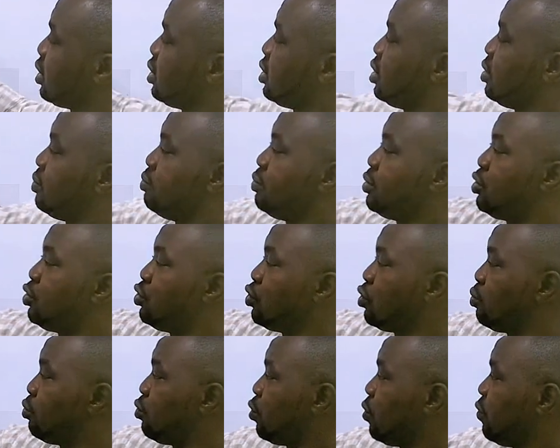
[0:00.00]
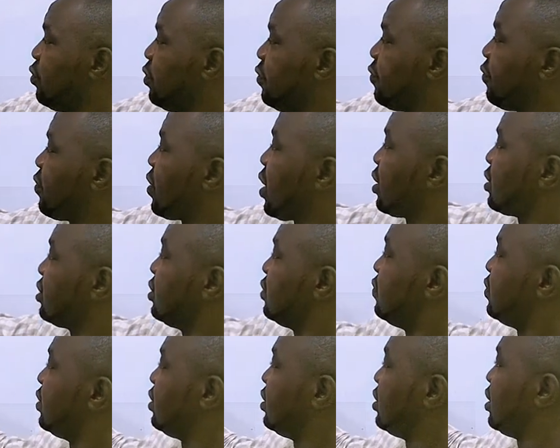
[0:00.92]
in a medium of refractive
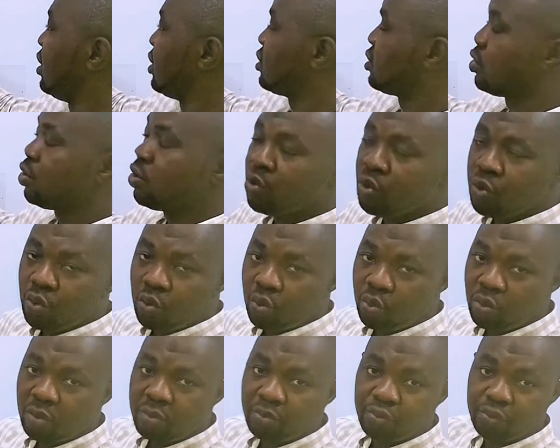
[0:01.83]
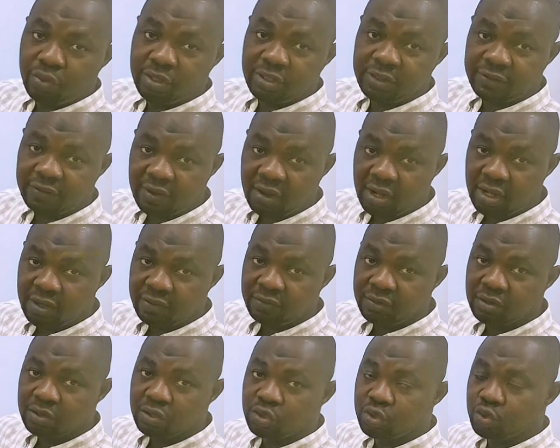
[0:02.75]
index 1.5,
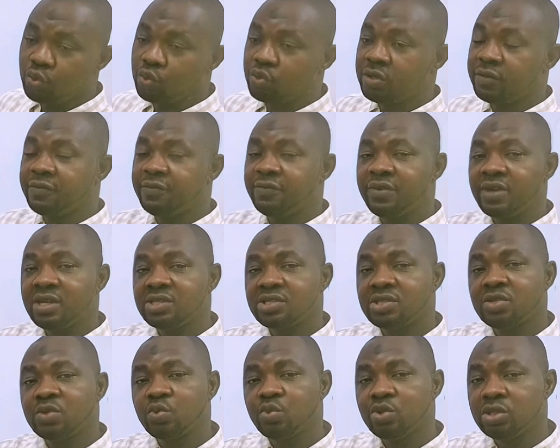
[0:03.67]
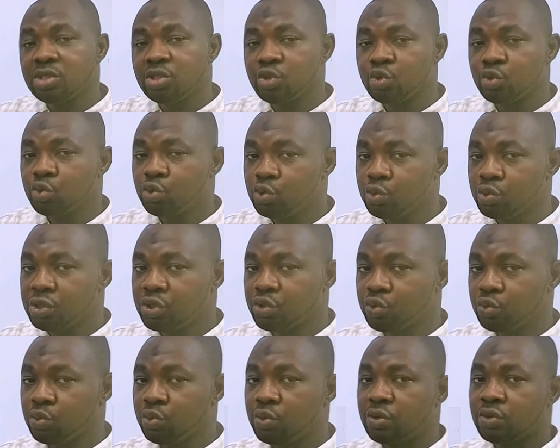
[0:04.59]
so the first thing we need to do is
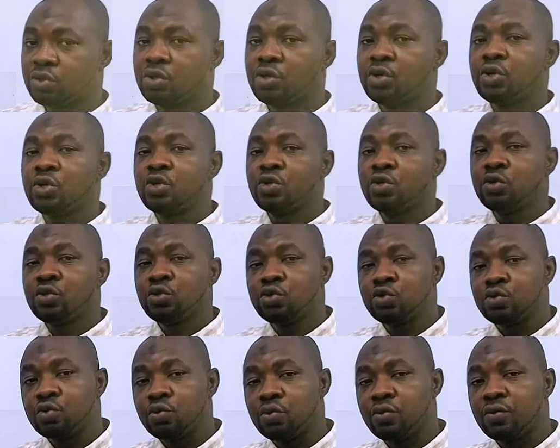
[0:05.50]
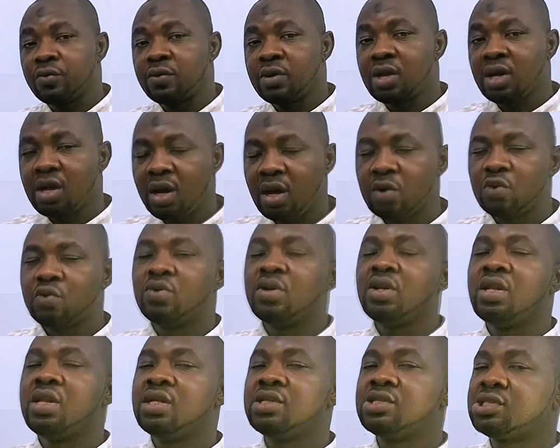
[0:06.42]
to
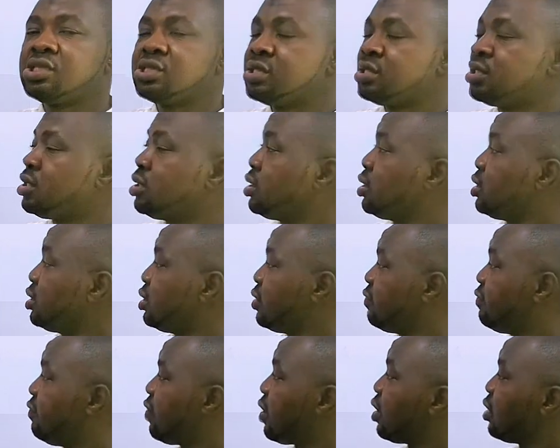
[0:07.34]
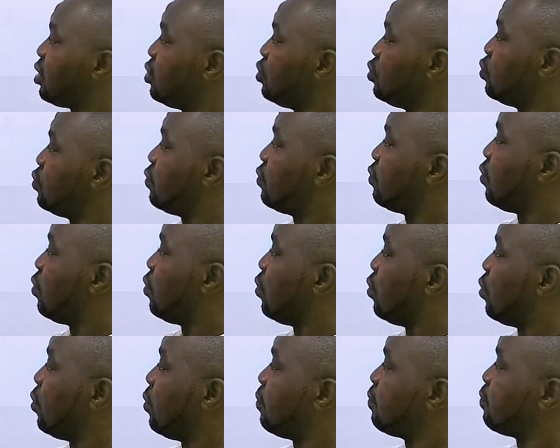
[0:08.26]
calculate the value
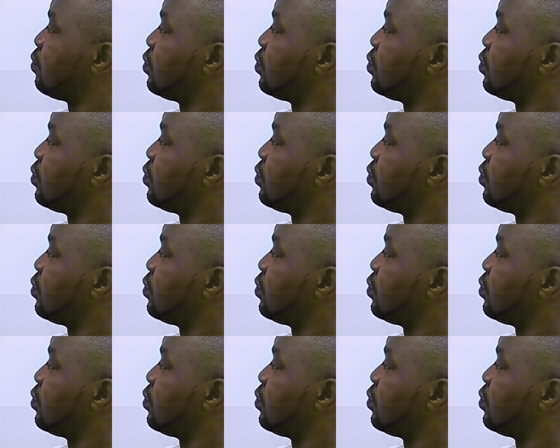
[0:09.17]
for